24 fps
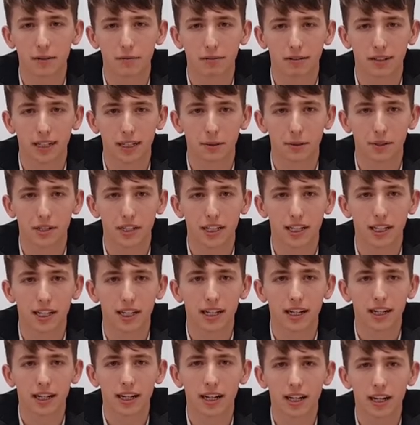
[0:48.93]
frequency.
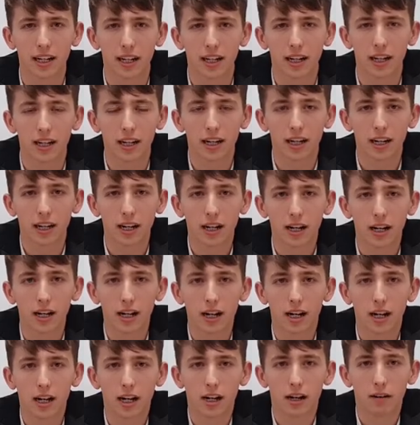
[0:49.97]

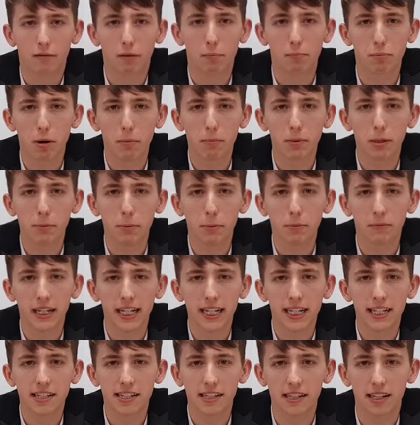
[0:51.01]
The problem with
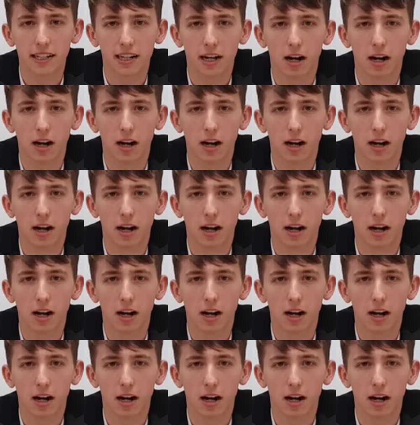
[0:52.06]
these